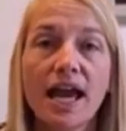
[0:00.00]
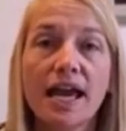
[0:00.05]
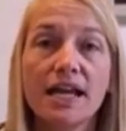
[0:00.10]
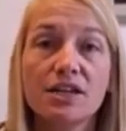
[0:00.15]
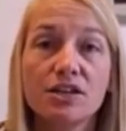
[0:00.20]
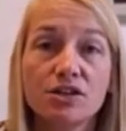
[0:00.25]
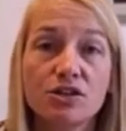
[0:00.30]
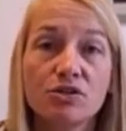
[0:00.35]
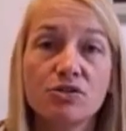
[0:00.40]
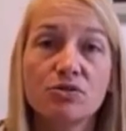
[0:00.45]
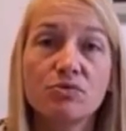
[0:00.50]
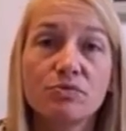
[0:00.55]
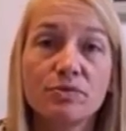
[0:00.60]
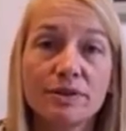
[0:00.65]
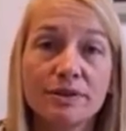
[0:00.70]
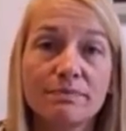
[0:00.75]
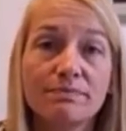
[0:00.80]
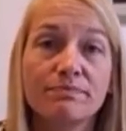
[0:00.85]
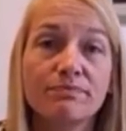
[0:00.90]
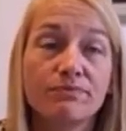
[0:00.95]
And you
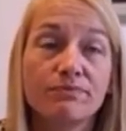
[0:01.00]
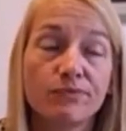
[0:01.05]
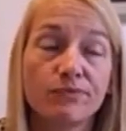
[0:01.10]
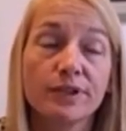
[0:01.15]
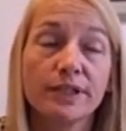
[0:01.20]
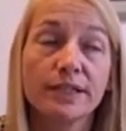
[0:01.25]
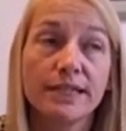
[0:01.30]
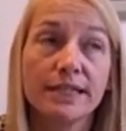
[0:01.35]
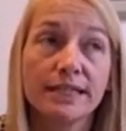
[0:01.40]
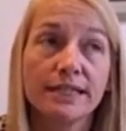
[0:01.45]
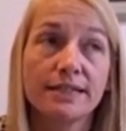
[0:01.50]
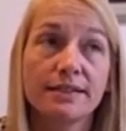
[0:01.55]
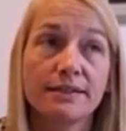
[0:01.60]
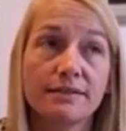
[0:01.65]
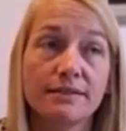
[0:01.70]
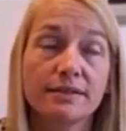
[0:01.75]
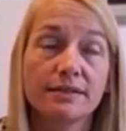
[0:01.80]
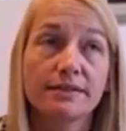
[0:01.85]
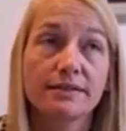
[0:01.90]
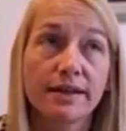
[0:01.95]
would
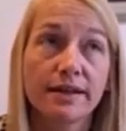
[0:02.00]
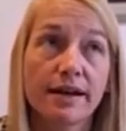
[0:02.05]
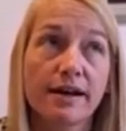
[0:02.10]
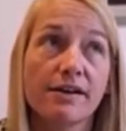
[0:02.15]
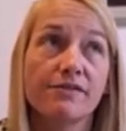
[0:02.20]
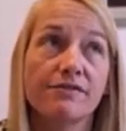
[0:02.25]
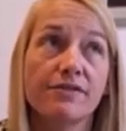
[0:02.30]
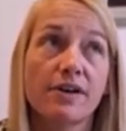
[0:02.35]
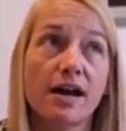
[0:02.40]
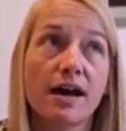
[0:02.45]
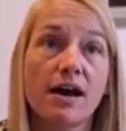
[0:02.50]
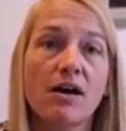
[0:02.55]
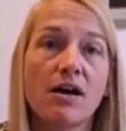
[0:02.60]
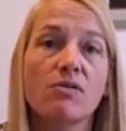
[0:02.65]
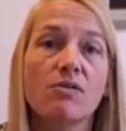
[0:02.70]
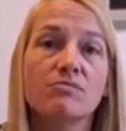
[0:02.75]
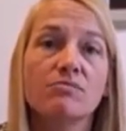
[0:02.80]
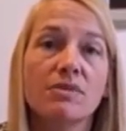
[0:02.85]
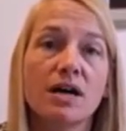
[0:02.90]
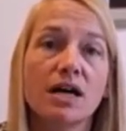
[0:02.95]
really love
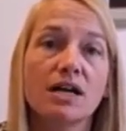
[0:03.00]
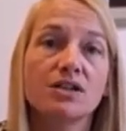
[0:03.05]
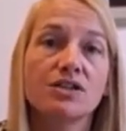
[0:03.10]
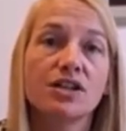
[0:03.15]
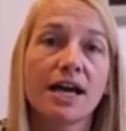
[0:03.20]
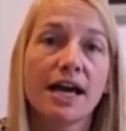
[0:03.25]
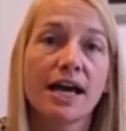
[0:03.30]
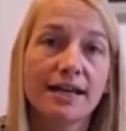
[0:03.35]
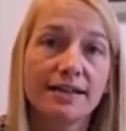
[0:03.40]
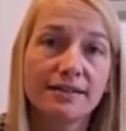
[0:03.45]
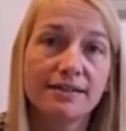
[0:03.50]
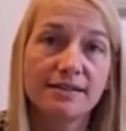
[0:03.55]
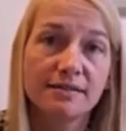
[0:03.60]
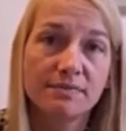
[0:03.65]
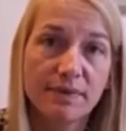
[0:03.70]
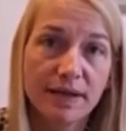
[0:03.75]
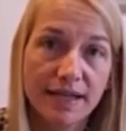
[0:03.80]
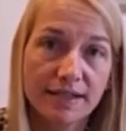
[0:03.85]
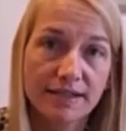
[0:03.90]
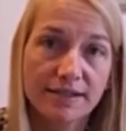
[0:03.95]
how much
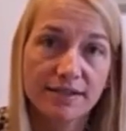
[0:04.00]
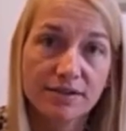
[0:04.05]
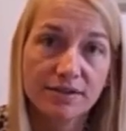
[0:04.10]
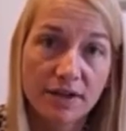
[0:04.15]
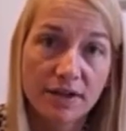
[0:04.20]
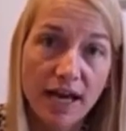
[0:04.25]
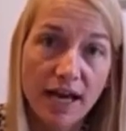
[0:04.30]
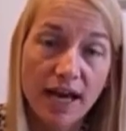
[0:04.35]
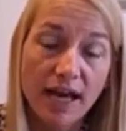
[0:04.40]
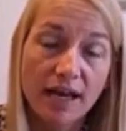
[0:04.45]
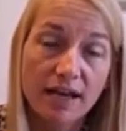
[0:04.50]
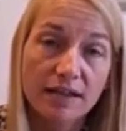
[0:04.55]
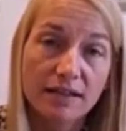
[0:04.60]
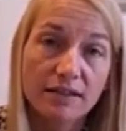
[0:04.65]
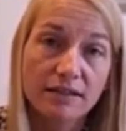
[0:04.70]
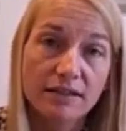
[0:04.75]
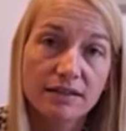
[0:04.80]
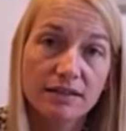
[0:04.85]
headspace you get